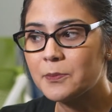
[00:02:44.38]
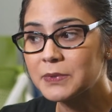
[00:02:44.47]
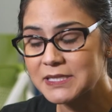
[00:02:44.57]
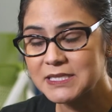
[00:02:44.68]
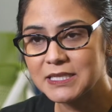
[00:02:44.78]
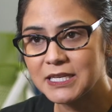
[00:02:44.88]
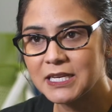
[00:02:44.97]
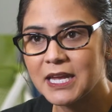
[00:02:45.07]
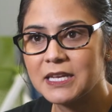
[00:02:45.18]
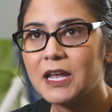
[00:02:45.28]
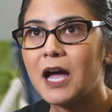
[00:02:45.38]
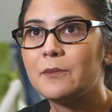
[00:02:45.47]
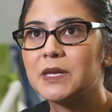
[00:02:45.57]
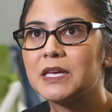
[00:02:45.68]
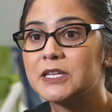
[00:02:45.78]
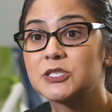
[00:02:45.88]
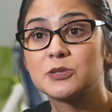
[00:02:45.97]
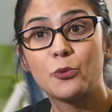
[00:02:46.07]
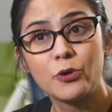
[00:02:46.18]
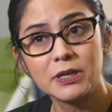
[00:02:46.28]
listening and not being
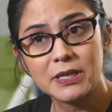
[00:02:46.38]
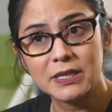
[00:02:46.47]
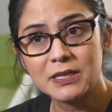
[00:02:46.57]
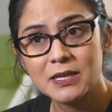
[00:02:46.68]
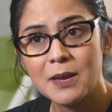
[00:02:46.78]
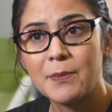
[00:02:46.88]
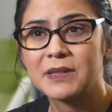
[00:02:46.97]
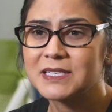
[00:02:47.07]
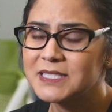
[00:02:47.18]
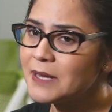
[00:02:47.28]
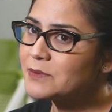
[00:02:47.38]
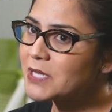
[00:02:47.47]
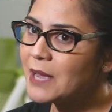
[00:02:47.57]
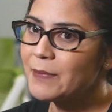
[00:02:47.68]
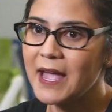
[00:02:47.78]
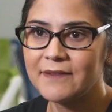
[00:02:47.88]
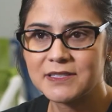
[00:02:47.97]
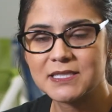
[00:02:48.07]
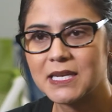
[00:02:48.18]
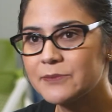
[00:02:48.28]
insubordinate, but at the same time, I have
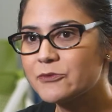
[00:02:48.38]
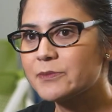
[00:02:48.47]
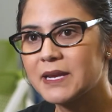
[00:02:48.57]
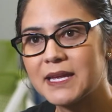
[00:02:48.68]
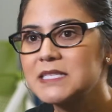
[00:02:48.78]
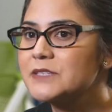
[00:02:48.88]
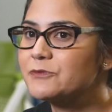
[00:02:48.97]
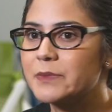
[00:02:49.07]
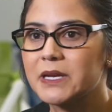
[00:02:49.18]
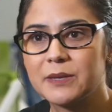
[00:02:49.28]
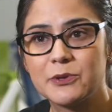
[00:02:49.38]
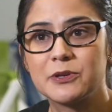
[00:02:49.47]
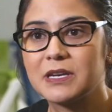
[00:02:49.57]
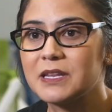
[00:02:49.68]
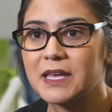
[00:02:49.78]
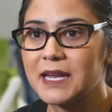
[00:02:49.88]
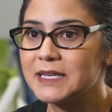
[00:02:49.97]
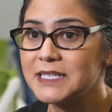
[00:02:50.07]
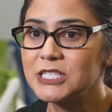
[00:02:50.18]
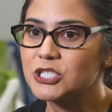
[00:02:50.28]
to stand up for my kids and for my community that I
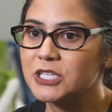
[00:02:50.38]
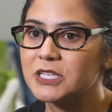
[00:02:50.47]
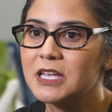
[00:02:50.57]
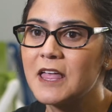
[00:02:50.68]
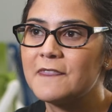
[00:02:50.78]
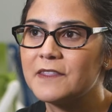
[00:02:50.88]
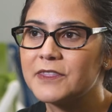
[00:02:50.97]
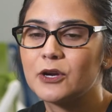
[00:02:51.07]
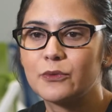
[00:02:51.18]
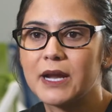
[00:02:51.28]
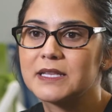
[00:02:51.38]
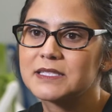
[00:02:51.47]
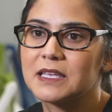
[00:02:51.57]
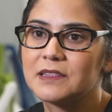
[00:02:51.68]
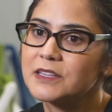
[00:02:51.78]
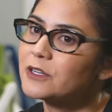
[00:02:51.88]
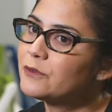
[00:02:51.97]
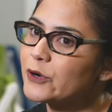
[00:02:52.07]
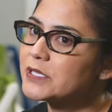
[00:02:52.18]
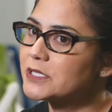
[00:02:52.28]
teach in, that their rights and that their
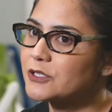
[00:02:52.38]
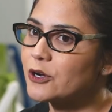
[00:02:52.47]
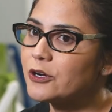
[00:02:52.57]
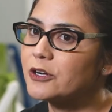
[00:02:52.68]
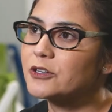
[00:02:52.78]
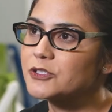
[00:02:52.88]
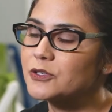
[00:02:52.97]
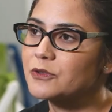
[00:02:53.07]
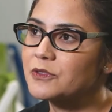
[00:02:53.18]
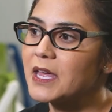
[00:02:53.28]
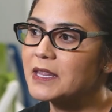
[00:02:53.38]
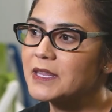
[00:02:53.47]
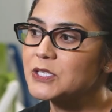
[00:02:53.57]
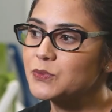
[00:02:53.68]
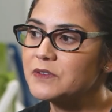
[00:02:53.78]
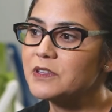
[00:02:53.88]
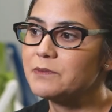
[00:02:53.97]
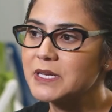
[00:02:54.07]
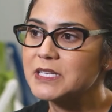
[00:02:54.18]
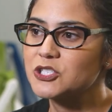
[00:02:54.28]
voice is heard. So that's one of the
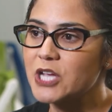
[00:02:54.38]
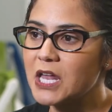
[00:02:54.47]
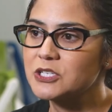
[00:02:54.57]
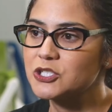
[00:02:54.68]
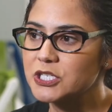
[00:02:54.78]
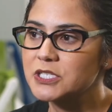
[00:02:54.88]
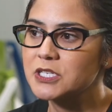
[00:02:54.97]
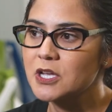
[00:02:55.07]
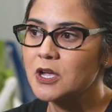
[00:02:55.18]
biggest challenges,